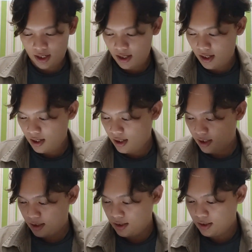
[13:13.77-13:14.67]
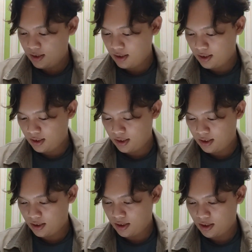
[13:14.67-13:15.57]

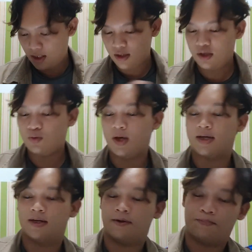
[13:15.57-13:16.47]
is this one.